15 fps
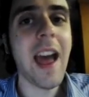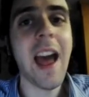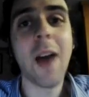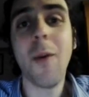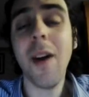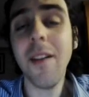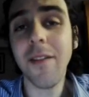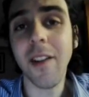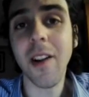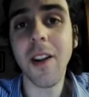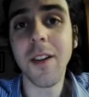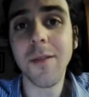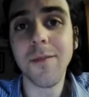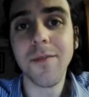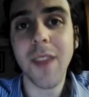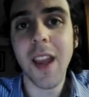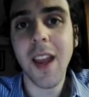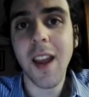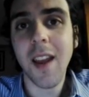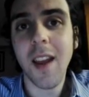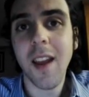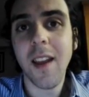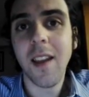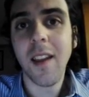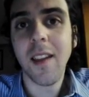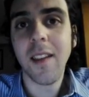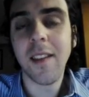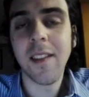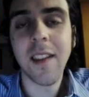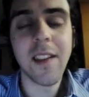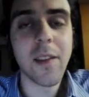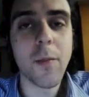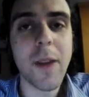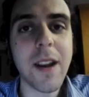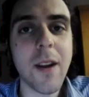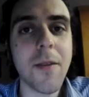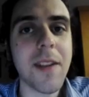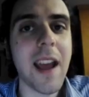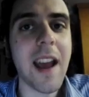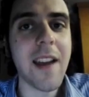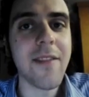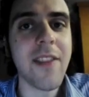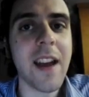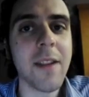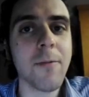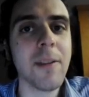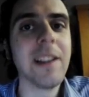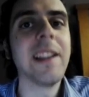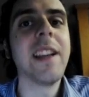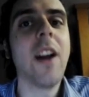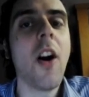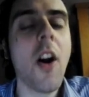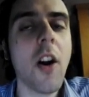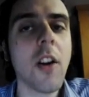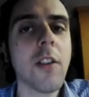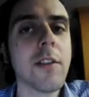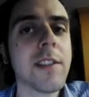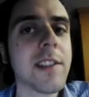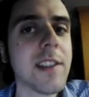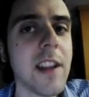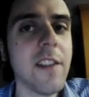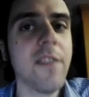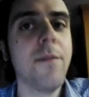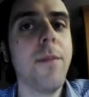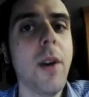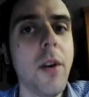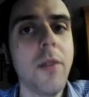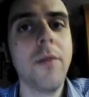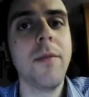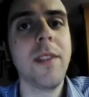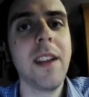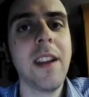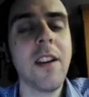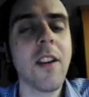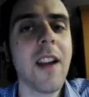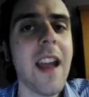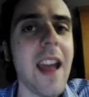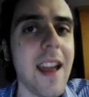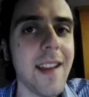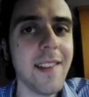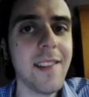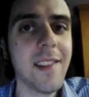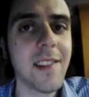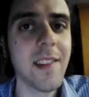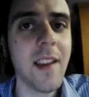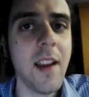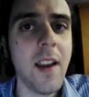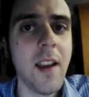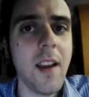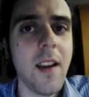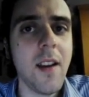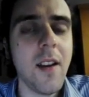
However, since we don't have that really hard, stiff bone in our heads,